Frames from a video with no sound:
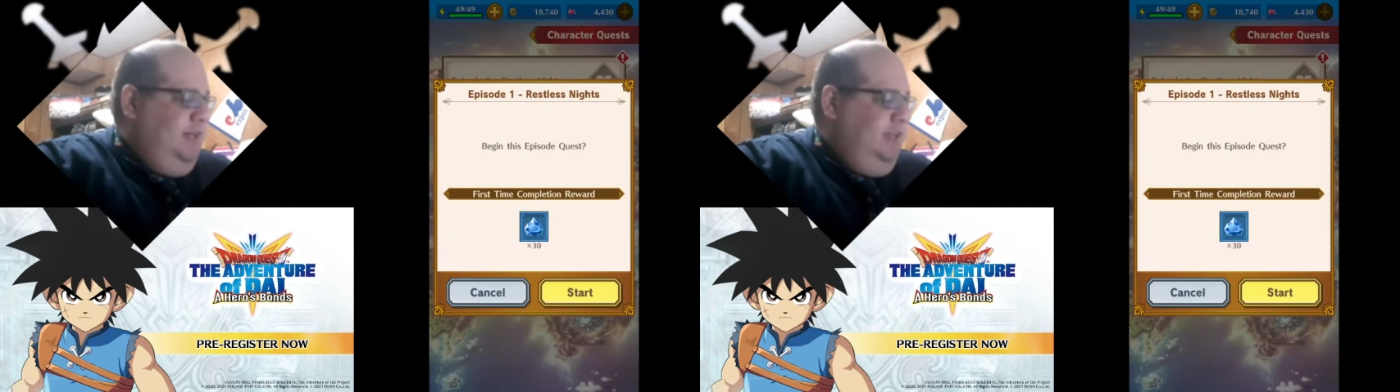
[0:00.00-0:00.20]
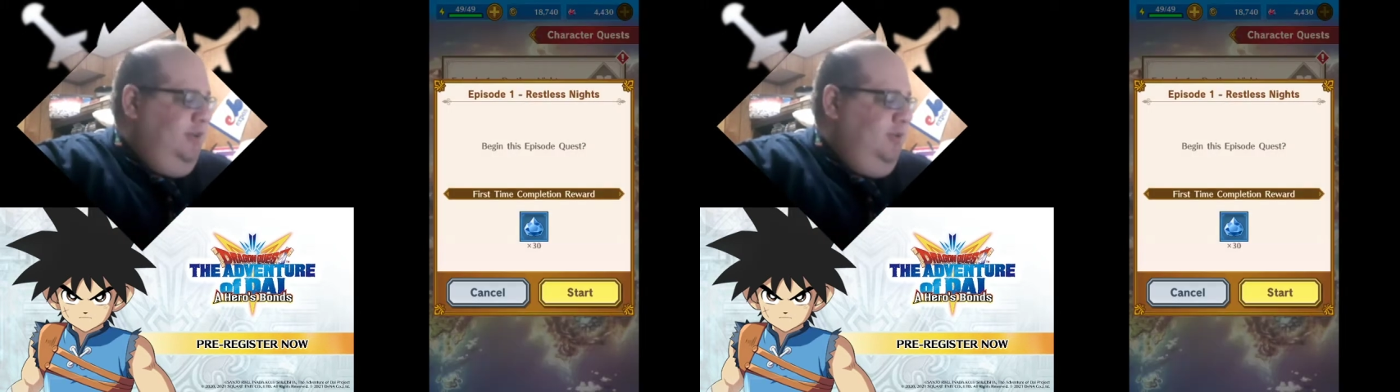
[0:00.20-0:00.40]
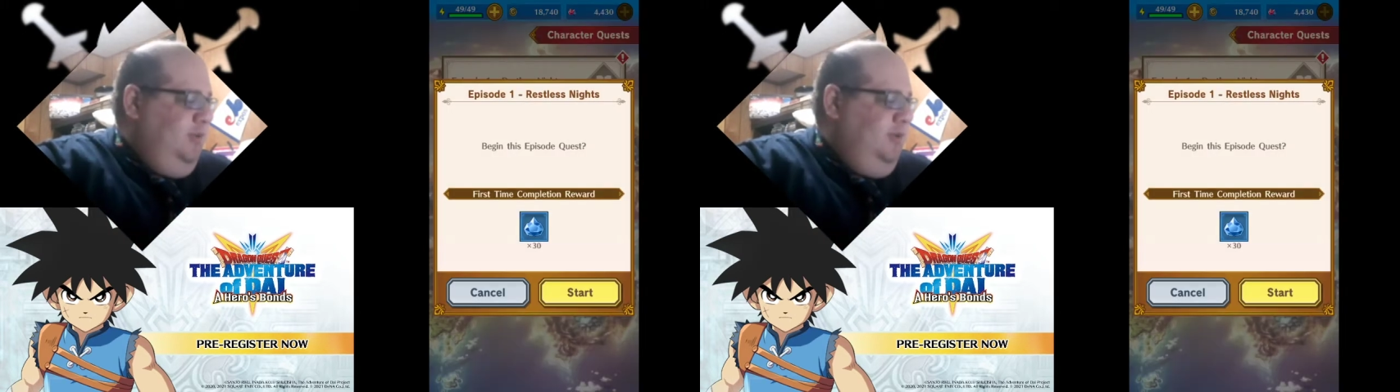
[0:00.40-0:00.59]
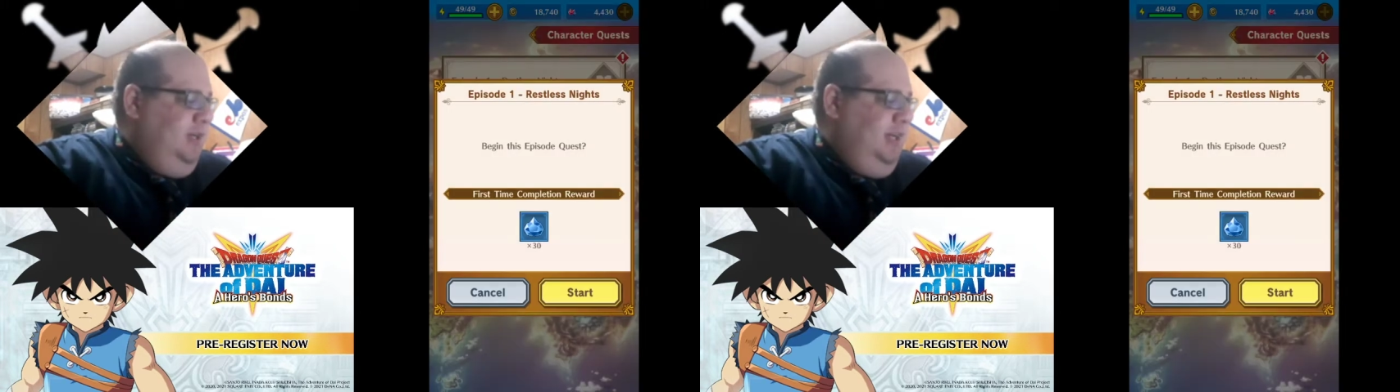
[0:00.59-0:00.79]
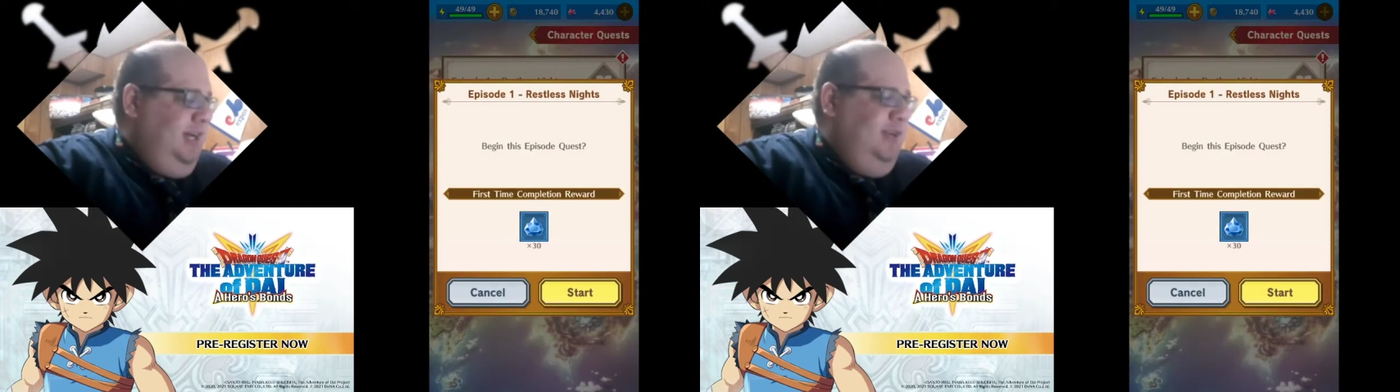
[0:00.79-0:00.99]
check out the
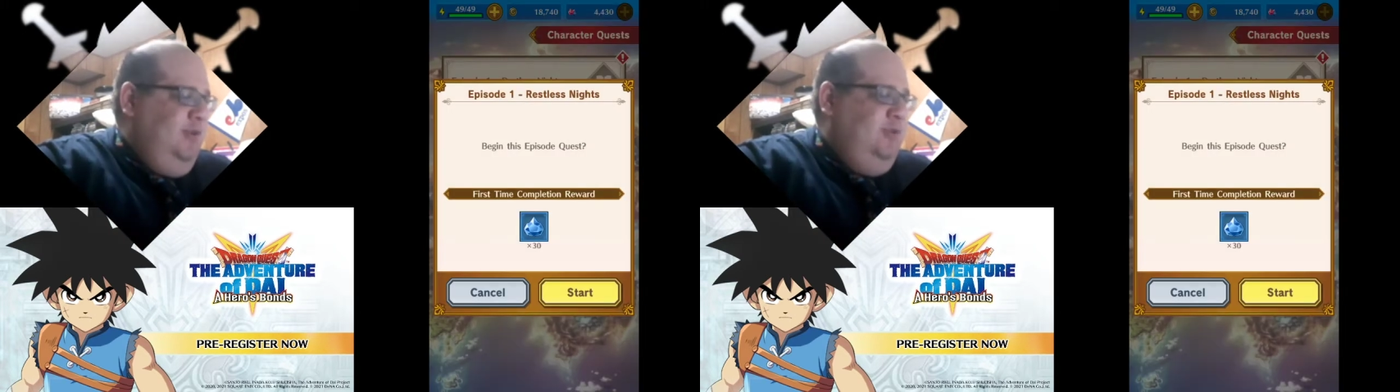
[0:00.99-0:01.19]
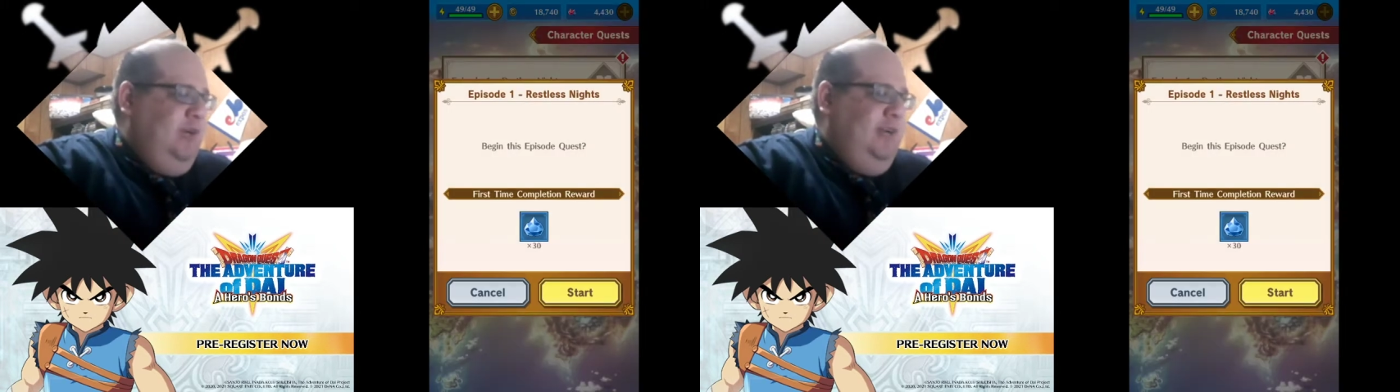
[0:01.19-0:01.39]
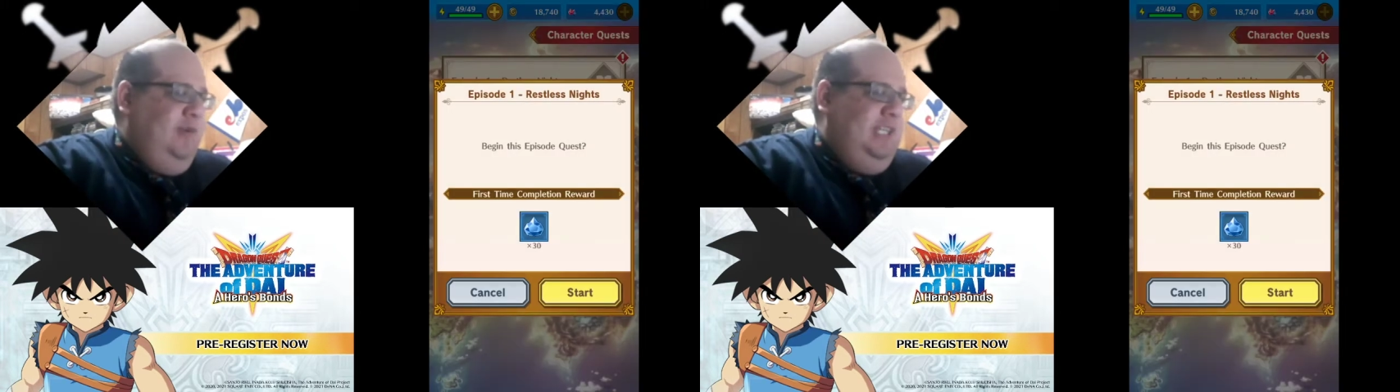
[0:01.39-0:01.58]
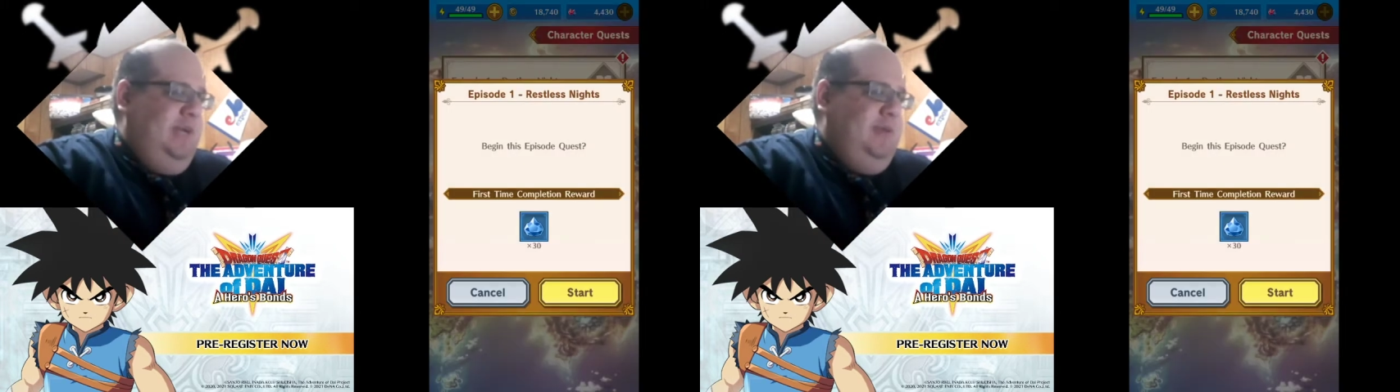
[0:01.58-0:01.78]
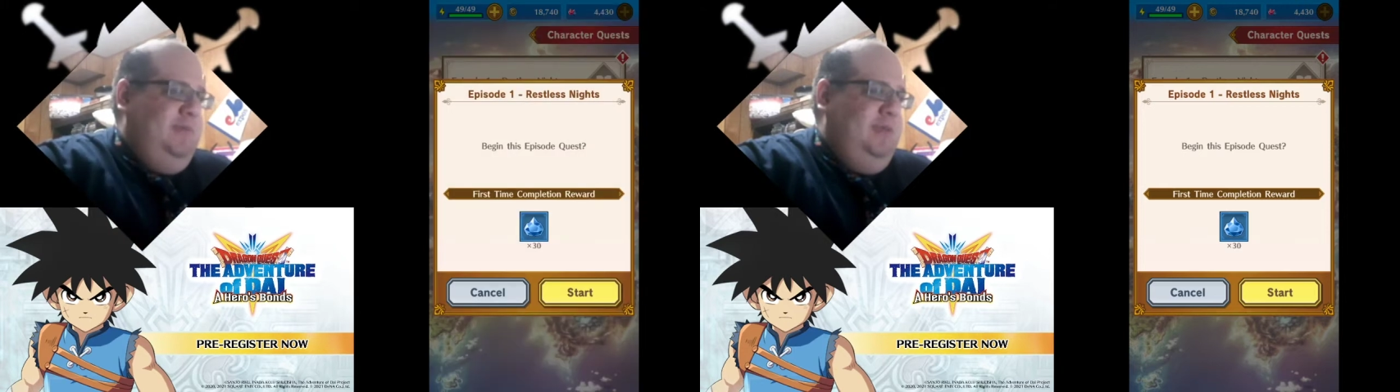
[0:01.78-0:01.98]
new uh, new Dragon Quest
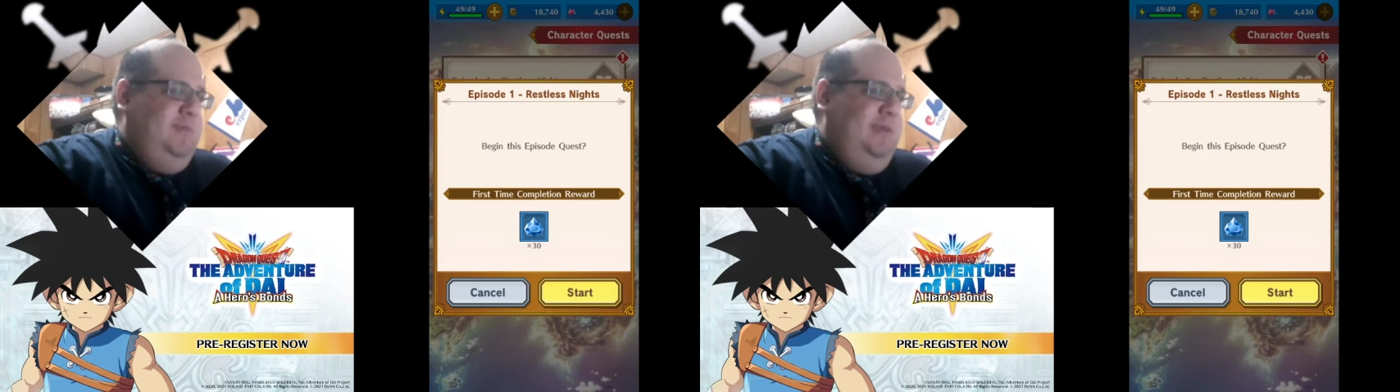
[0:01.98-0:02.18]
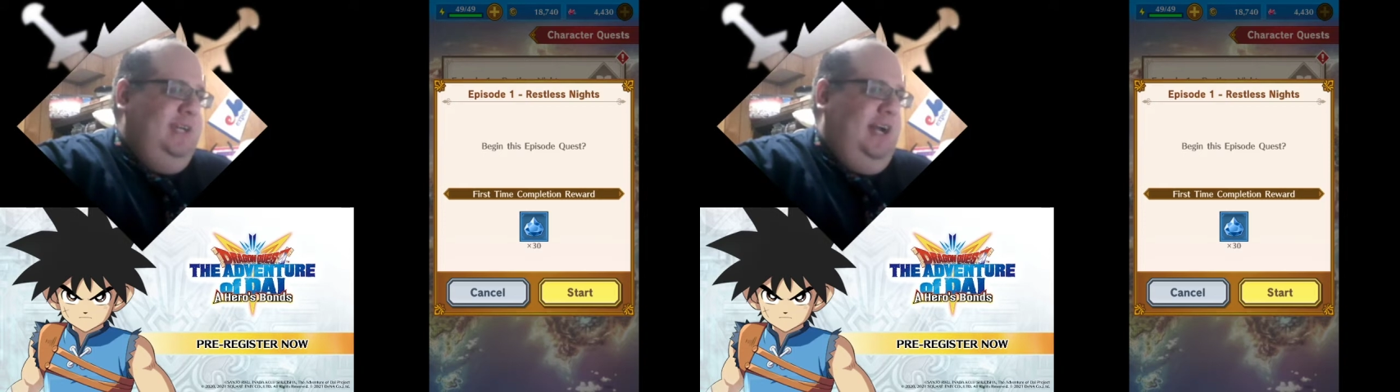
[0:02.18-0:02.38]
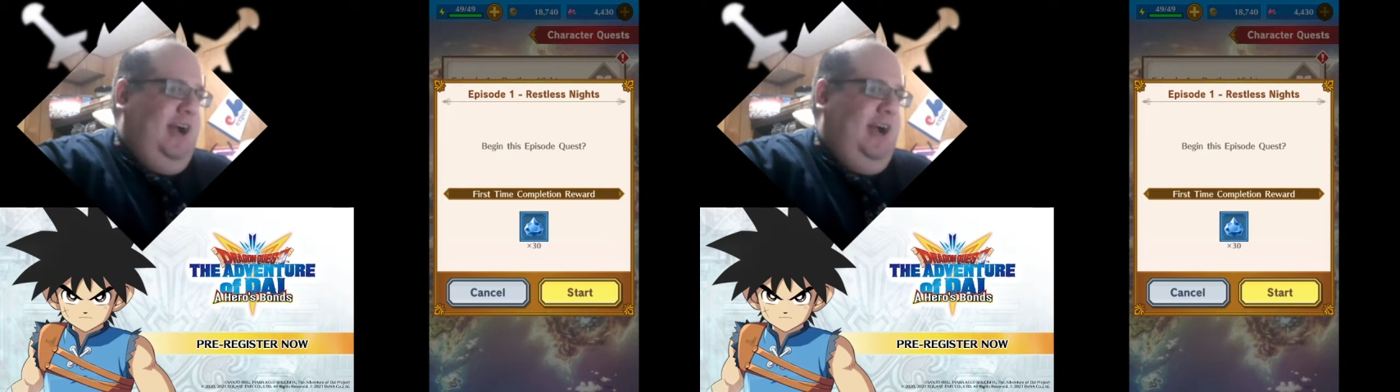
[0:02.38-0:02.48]
game with me.